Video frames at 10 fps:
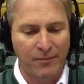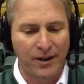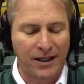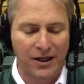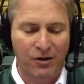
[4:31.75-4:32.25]

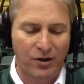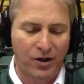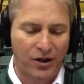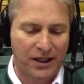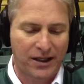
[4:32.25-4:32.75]
But, you
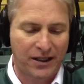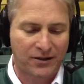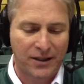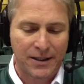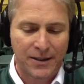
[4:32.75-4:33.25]
look at this.
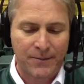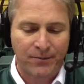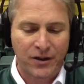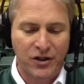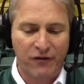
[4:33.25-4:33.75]

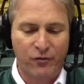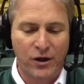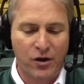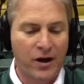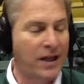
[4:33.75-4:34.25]
Jeff
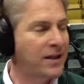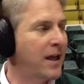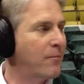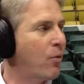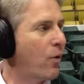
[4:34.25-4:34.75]
Ricard had
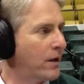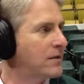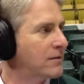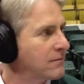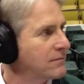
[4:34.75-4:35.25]
10 points.